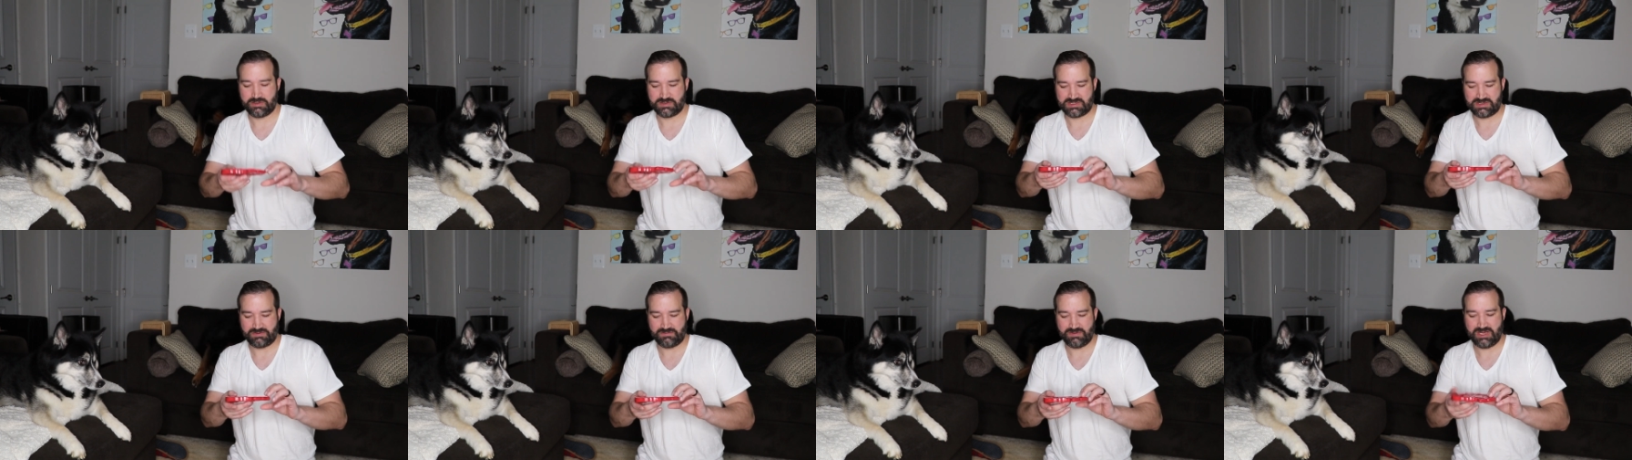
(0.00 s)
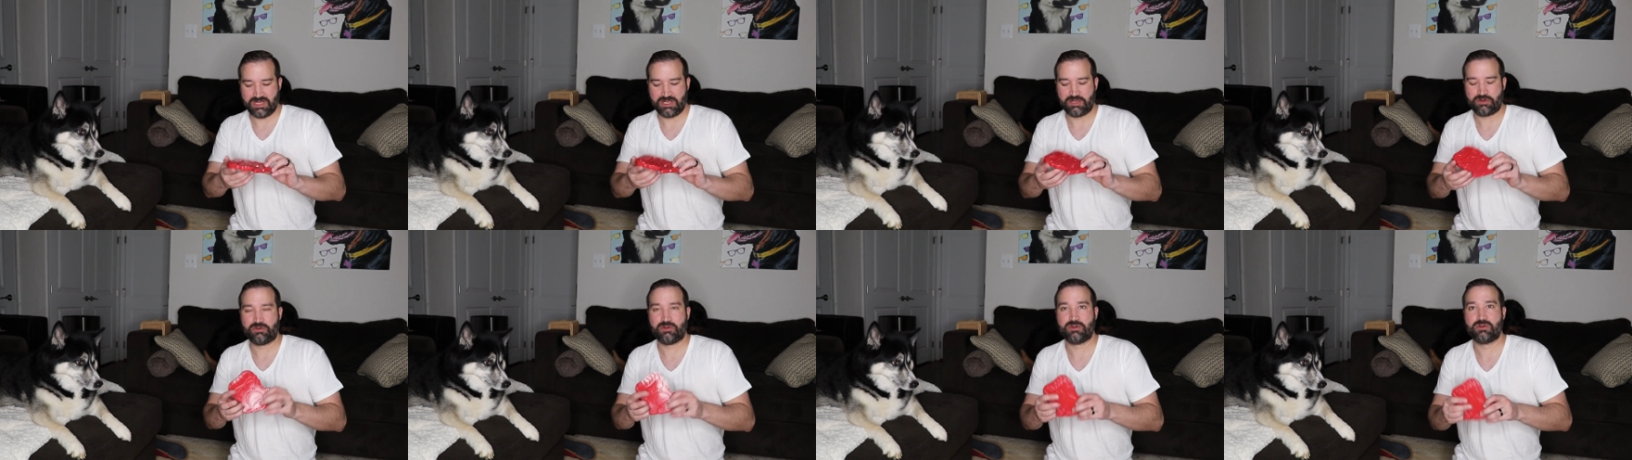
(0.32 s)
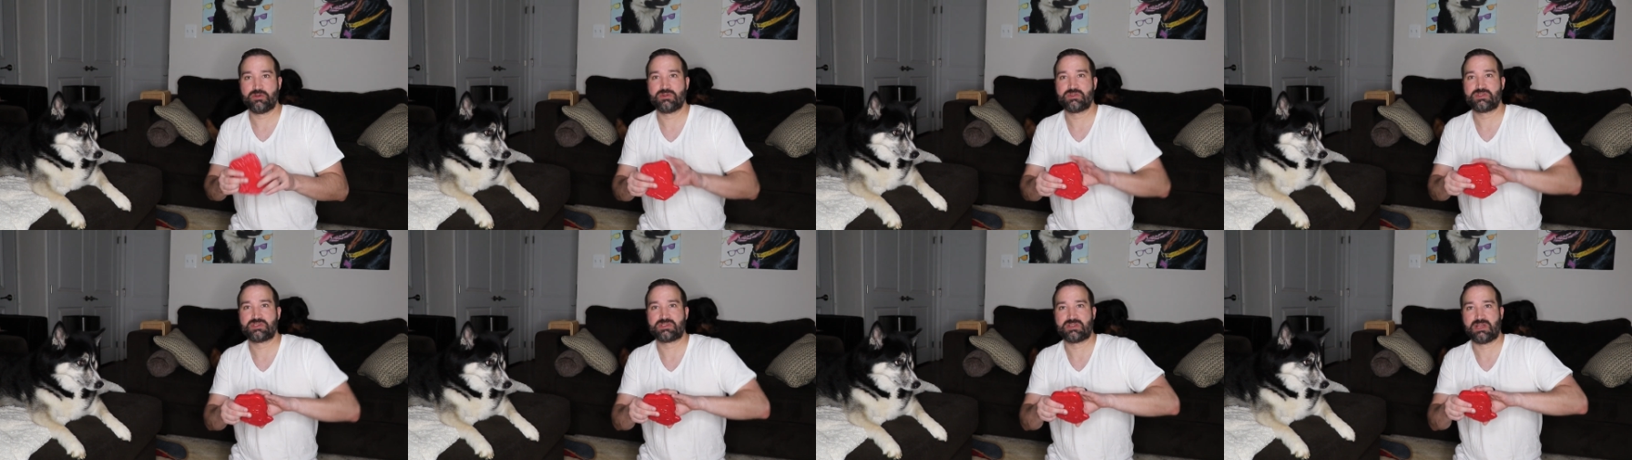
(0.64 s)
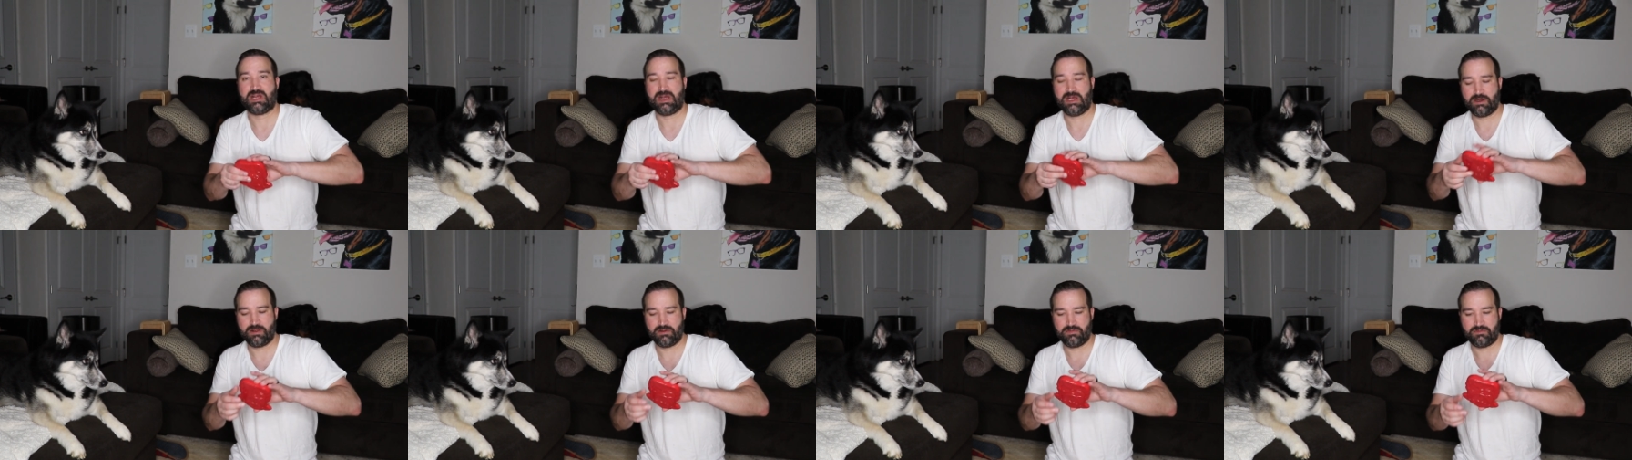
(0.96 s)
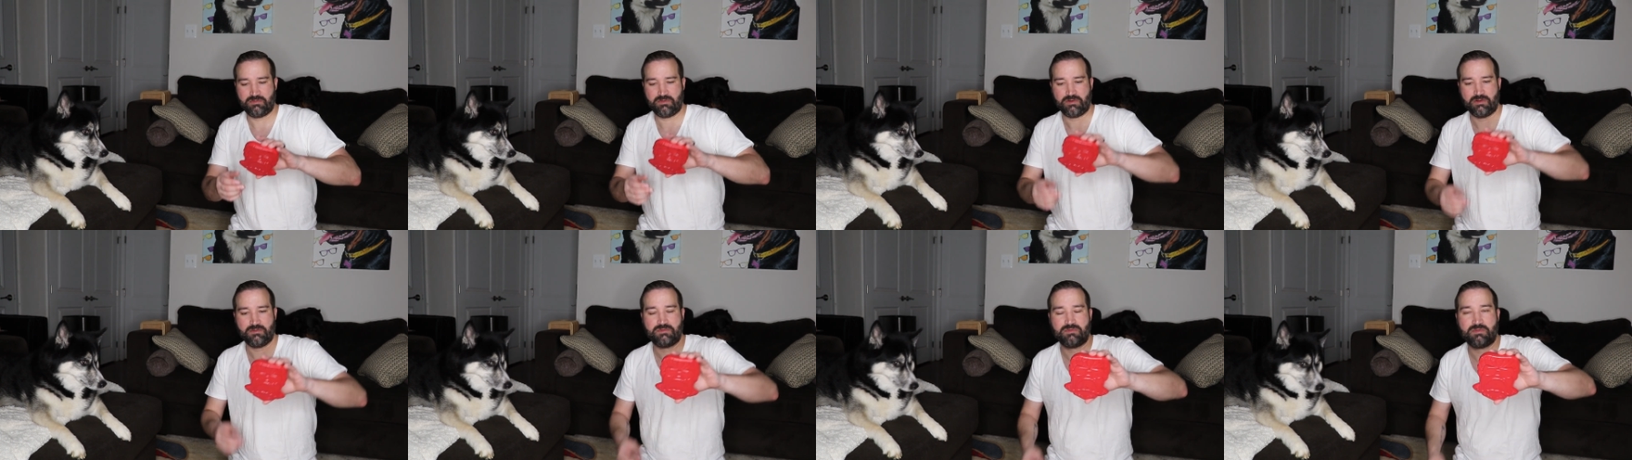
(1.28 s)
7-day cruise out
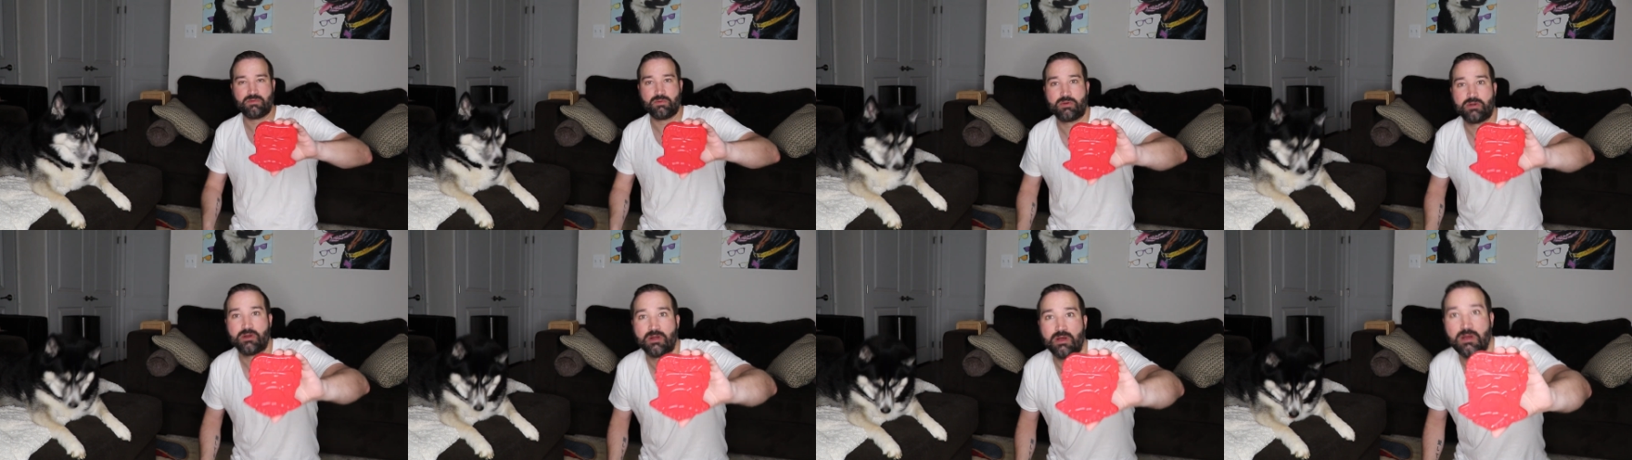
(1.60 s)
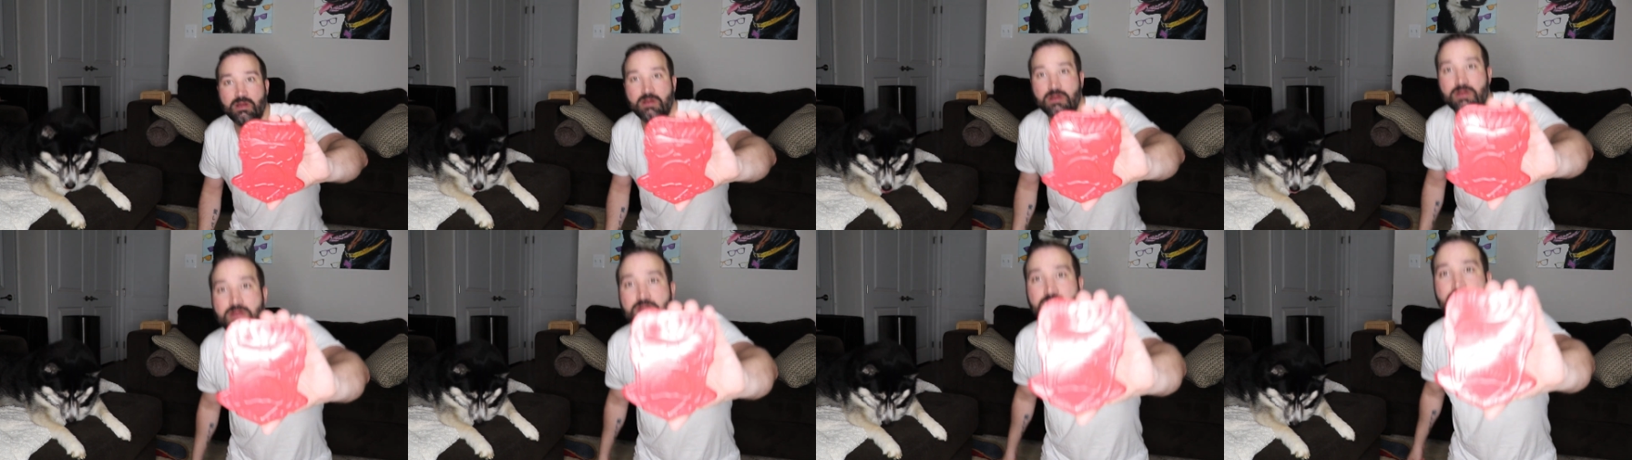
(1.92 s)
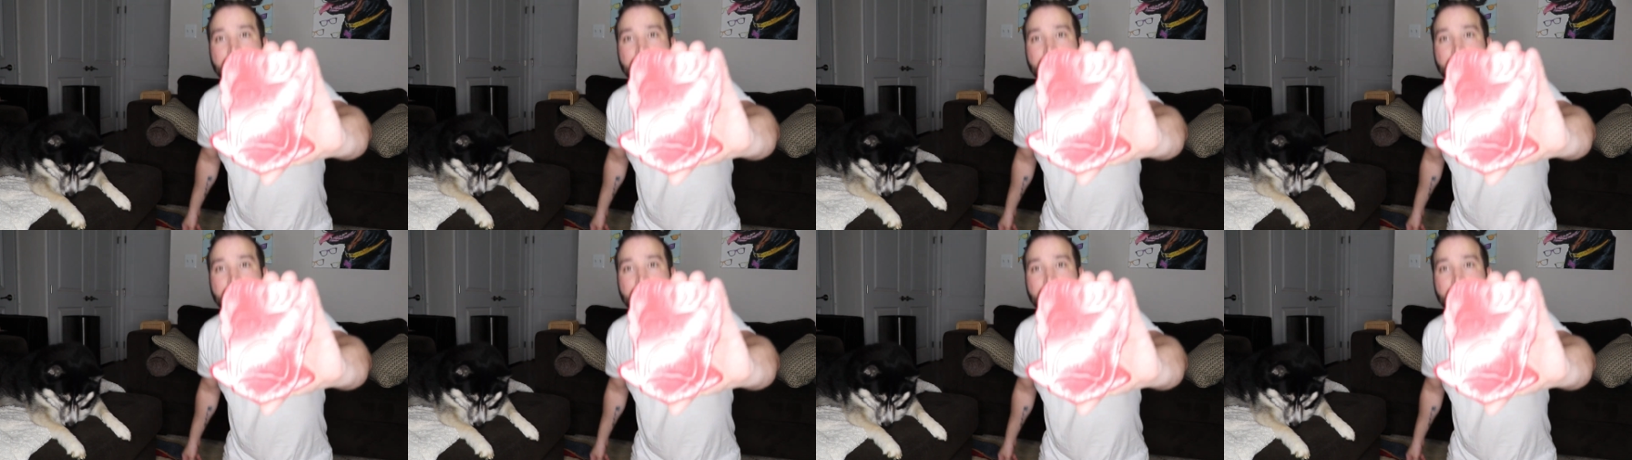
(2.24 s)
of Florida.